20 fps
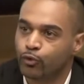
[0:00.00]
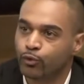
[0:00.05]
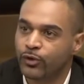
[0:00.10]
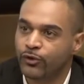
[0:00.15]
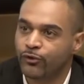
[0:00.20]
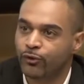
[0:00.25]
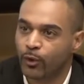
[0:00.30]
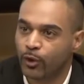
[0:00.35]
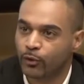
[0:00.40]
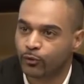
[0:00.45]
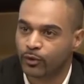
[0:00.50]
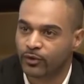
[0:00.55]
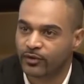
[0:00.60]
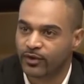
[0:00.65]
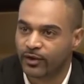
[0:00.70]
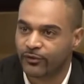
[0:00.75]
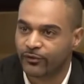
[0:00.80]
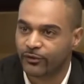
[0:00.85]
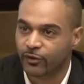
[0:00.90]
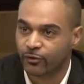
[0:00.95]
then
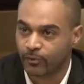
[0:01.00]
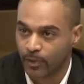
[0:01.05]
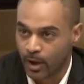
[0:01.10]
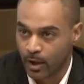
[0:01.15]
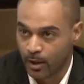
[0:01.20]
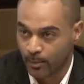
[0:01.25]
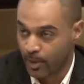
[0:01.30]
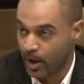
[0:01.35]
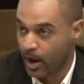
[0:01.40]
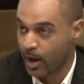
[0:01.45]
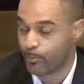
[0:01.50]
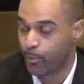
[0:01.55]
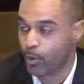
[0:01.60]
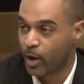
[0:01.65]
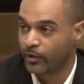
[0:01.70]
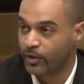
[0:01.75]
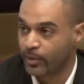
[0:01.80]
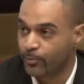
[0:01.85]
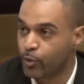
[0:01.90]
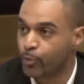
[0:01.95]
it is
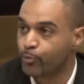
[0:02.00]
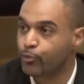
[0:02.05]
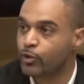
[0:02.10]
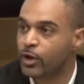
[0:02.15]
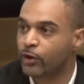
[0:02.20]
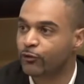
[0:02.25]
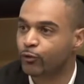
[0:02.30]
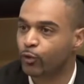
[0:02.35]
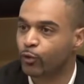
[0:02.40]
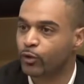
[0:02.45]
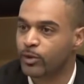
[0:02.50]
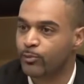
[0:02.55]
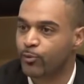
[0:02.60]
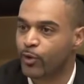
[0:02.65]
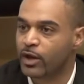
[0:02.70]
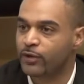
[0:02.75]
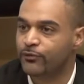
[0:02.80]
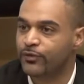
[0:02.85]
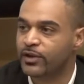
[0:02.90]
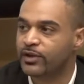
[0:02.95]
difficult to
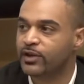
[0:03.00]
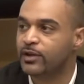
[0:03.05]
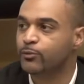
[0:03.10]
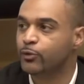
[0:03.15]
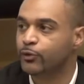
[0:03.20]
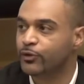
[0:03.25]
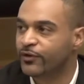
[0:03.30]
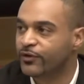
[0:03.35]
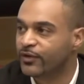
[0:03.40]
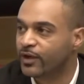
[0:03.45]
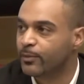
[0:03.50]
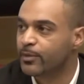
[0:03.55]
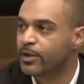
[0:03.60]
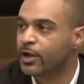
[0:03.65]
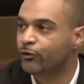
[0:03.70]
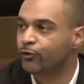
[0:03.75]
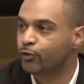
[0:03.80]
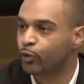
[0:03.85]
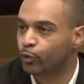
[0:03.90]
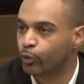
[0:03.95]
consider what
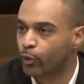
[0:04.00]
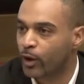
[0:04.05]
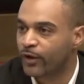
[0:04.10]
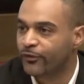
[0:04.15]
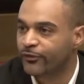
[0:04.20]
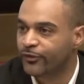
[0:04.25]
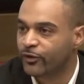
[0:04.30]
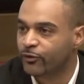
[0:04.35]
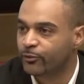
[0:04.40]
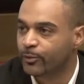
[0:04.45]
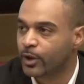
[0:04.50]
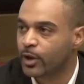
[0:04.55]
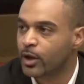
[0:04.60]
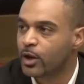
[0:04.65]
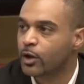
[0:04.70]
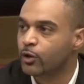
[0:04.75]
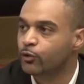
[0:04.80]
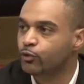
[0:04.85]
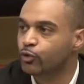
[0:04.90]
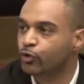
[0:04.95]
the situation can
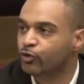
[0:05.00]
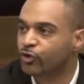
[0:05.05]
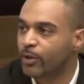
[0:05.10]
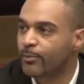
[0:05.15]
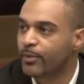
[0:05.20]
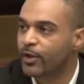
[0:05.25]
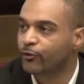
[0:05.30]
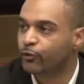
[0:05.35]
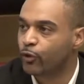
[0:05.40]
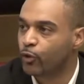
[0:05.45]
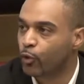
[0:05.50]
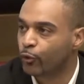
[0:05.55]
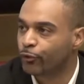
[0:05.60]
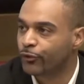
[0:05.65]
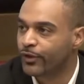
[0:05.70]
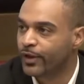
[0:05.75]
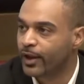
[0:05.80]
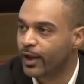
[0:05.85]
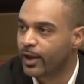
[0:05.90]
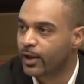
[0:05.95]
be
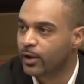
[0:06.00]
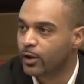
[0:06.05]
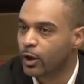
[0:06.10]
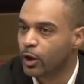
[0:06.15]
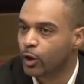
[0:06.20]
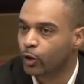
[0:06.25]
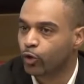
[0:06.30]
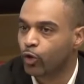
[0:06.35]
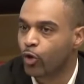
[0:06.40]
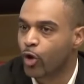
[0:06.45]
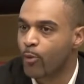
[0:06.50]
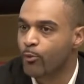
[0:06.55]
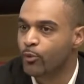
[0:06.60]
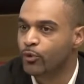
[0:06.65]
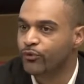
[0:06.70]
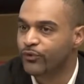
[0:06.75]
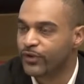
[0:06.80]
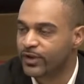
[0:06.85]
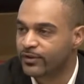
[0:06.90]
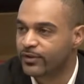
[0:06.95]
one should
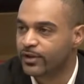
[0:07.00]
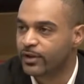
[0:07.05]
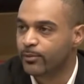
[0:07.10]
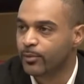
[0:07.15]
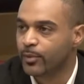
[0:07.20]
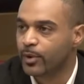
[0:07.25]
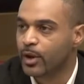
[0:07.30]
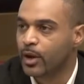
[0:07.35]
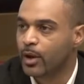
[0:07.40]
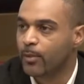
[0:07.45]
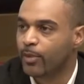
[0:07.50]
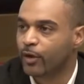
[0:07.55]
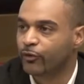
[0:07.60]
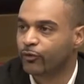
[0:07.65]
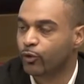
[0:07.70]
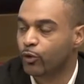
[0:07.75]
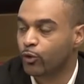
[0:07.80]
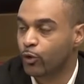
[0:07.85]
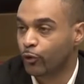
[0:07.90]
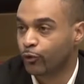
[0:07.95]
never consider
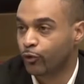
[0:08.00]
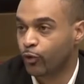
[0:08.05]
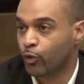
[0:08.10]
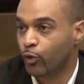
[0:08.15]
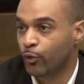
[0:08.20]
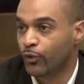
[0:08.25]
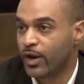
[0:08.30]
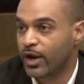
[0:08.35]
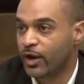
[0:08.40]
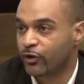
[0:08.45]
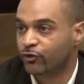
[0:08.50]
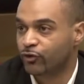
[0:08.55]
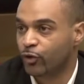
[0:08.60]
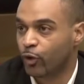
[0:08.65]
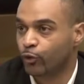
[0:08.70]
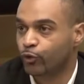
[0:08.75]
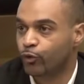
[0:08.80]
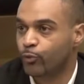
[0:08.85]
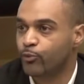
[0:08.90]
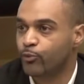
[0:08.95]

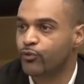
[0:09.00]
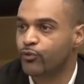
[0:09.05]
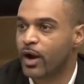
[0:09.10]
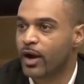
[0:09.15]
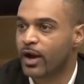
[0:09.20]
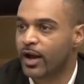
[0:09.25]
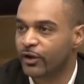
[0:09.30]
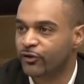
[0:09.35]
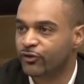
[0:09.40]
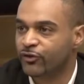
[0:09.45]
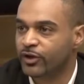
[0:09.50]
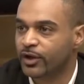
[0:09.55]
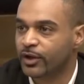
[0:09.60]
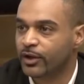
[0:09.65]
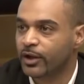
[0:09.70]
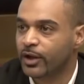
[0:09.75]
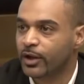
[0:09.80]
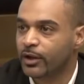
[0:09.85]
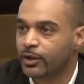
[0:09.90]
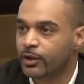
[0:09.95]
oneself only a
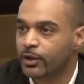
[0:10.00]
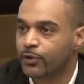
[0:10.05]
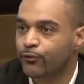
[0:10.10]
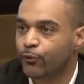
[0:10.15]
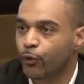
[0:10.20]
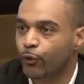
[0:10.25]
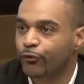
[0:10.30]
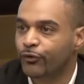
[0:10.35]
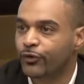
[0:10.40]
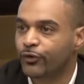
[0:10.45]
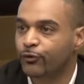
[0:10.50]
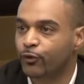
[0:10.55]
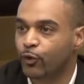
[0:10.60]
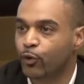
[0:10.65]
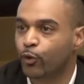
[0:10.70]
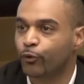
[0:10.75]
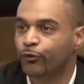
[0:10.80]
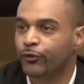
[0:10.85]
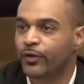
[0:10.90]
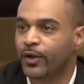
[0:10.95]
victim because if you
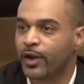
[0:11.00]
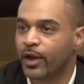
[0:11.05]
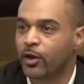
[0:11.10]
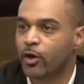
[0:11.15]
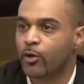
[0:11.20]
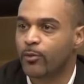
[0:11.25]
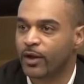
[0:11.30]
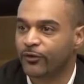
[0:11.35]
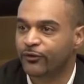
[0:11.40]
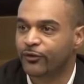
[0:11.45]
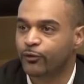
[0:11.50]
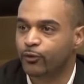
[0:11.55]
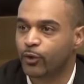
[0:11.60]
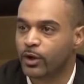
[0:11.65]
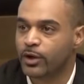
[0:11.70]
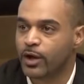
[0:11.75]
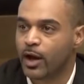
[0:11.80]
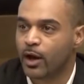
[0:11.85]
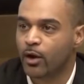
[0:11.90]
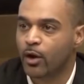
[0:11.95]
have the opportunity
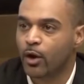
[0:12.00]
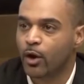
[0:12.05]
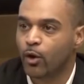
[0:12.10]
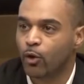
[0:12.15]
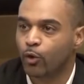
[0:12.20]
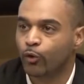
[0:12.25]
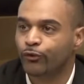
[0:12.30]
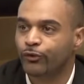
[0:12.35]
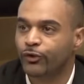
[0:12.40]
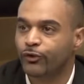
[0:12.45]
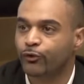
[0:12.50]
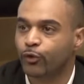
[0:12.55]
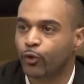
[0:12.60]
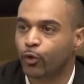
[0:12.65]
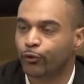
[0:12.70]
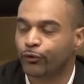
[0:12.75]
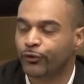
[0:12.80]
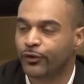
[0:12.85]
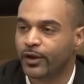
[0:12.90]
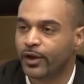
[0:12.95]
of doing
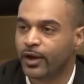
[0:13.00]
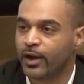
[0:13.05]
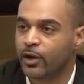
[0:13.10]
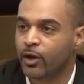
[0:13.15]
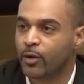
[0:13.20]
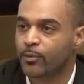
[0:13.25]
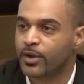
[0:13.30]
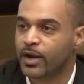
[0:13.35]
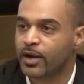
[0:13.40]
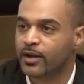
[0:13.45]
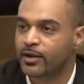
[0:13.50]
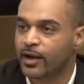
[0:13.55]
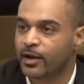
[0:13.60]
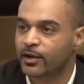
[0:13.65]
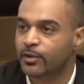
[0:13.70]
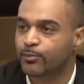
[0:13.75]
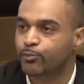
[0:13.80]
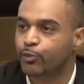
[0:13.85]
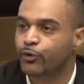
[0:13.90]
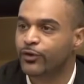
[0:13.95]
something, one should
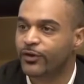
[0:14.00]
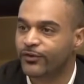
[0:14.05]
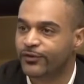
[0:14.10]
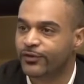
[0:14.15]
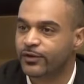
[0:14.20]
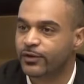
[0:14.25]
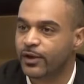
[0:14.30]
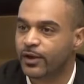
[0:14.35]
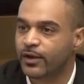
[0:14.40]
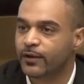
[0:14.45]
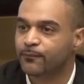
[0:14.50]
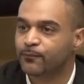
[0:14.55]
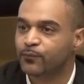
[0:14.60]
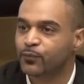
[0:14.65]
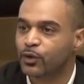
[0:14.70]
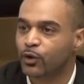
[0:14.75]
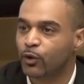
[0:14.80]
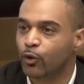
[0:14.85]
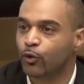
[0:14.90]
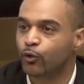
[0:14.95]
consider oneself
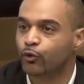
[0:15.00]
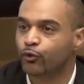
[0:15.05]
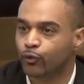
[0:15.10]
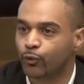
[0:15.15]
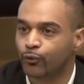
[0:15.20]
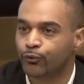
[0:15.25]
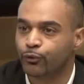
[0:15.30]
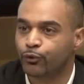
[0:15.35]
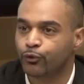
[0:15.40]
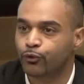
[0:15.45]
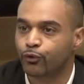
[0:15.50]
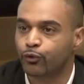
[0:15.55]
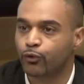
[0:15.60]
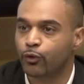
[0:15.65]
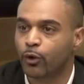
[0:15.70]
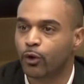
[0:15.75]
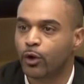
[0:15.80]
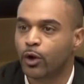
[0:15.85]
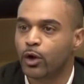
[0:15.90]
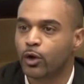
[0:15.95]
as a
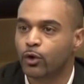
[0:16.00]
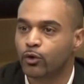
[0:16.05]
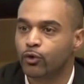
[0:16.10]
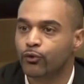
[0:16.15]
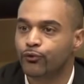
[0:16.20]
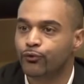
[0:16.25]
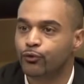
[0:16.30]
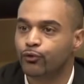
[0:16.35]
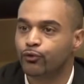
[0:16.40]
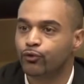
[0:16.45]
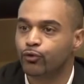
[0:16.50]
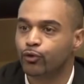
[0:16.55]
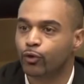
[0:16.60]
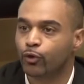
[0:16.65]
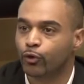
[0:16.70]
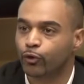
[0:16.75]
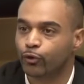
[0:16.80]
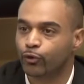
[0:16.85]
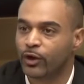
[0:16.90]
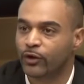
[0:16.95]
citizen,
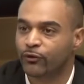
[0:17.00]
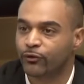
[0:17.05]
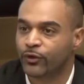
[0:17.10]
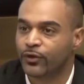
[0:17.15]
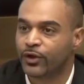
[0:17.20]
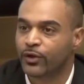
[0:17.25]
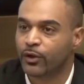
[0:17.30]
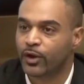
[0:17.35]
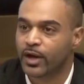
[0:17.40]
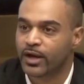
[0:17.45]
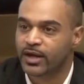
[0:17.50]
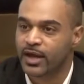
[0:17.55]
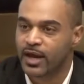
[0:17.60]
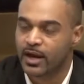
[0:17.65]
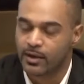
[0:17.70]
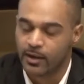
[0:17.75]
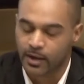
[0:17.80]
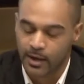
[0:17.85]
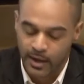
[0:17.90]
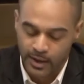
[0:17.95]
as someone who
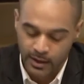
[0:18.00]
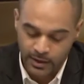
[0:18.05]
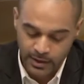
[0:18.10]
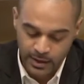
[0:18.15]
can